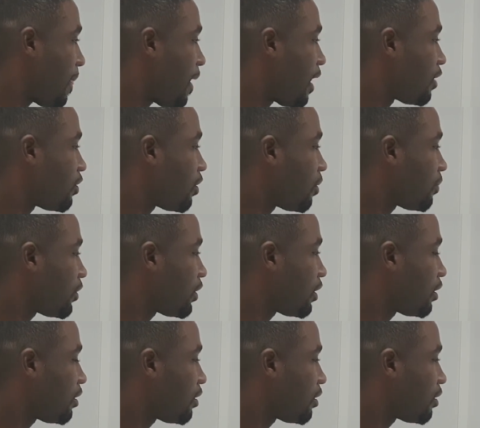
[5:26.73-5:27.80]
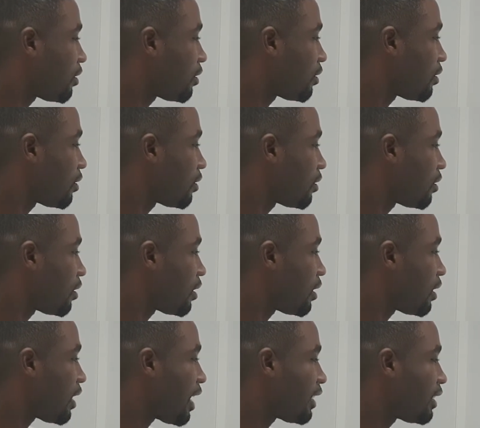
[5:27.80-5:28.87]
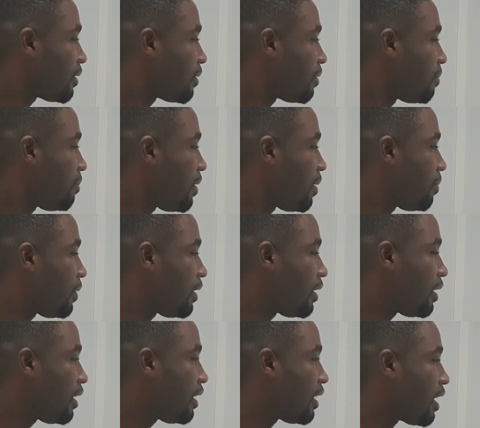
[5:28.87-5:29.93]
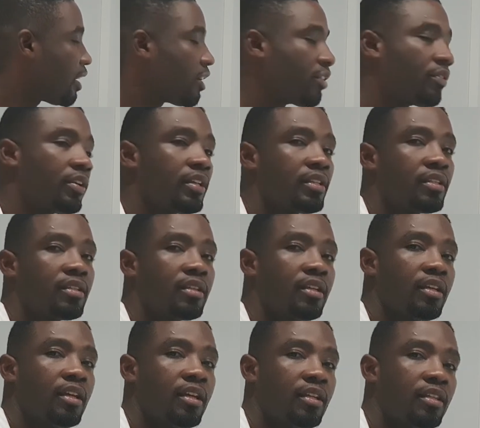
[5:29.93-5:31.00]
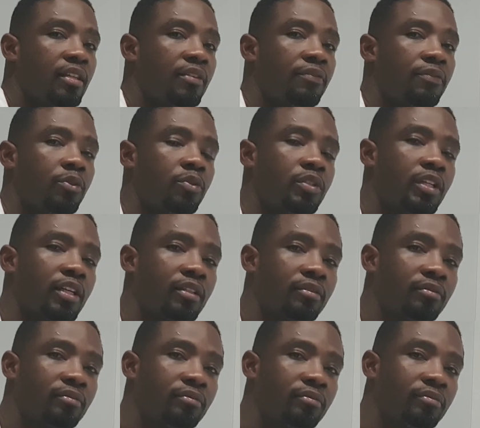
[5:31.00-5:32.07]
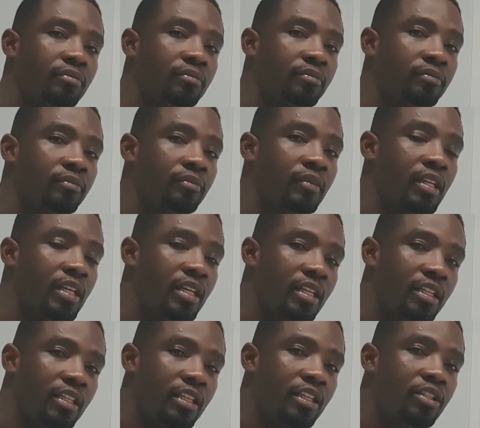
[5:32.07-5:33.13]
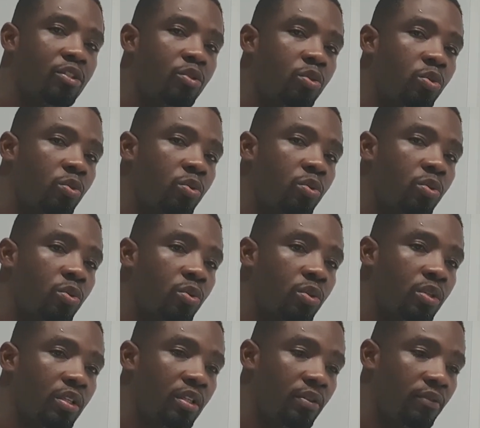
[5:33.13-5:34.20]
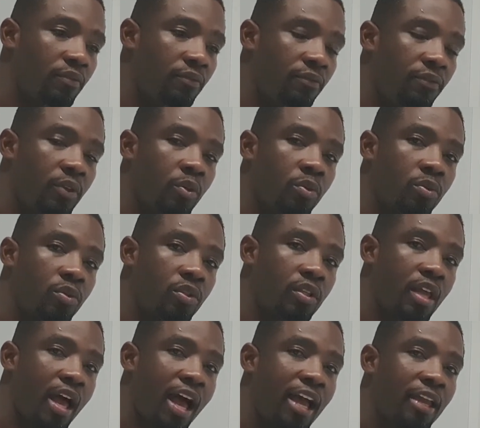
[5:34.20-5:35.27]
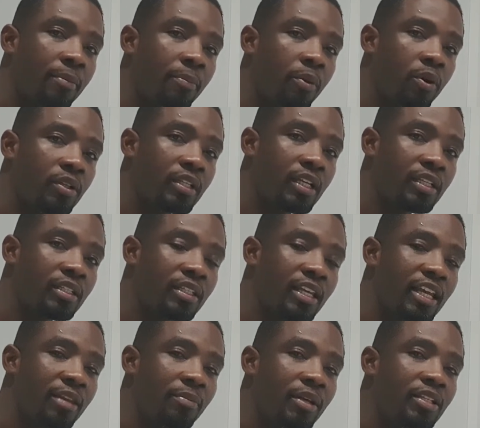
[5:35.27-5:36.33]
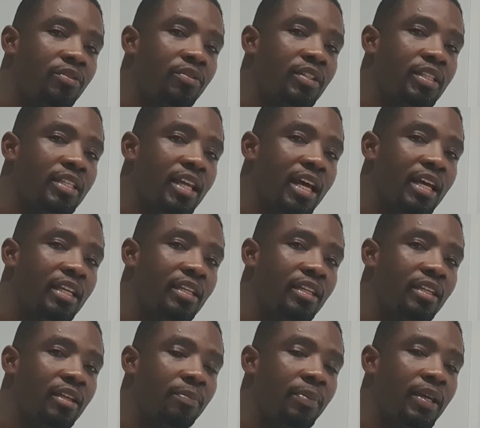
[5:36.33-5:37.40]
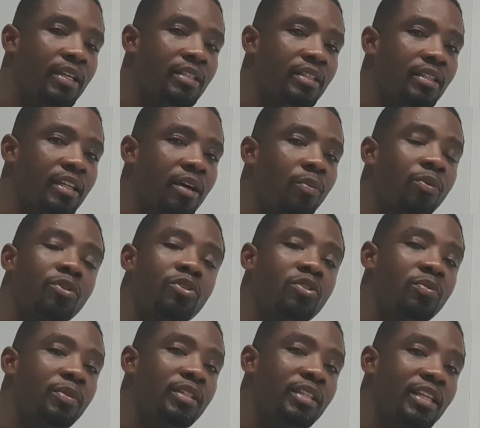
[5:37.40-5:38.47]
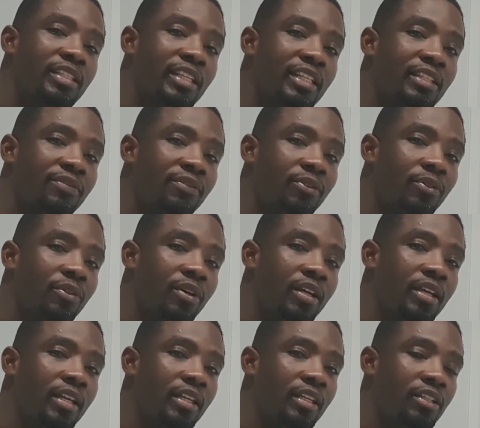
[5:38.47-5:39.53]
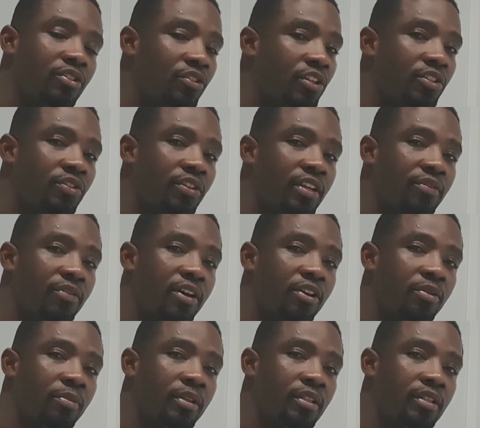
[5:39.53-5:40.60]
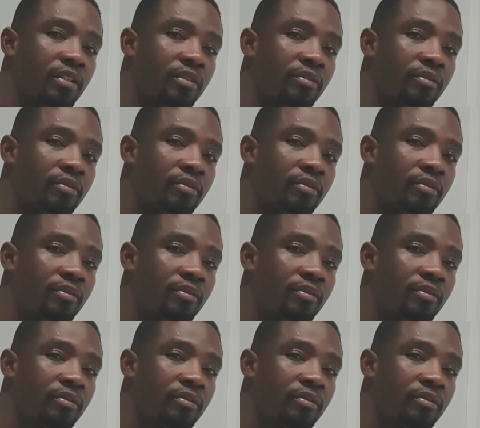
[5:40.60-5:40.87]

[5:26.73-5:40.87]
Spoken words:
assumptions that may be inaccurate in the future. These two views are important and must reside in a person that wants to be successful in a treasury environment.